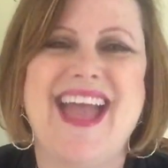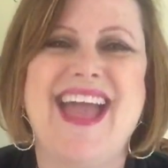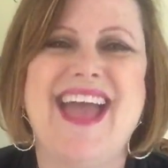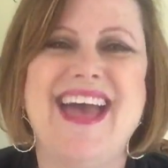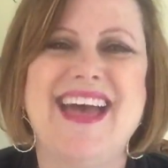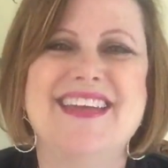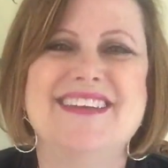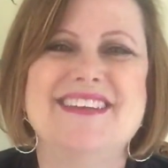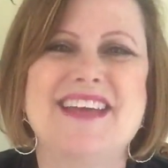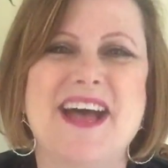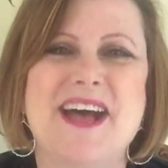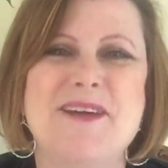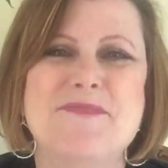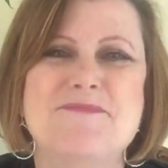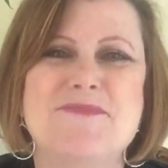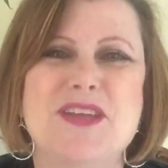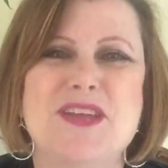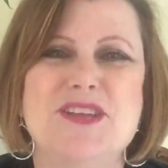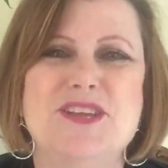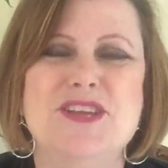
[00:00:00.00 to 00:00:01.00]
And,
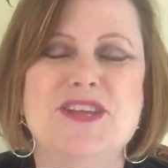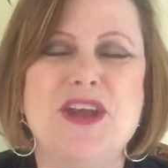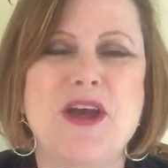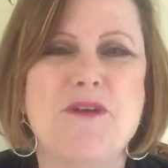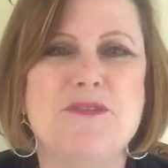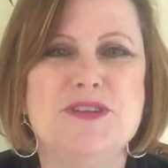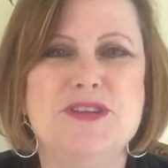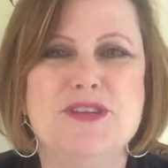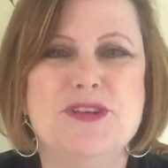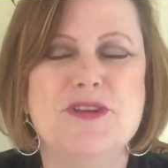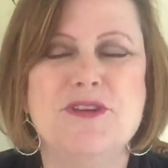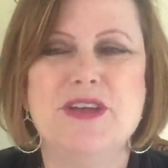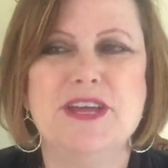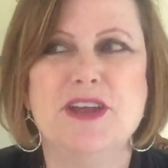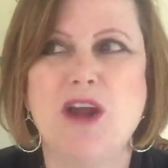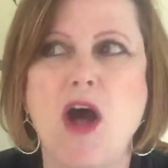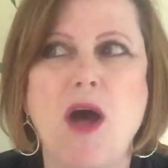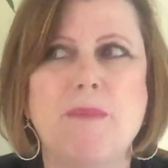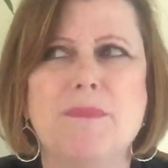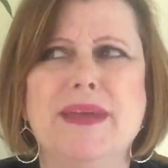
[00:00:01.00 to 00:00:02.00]
you know, it all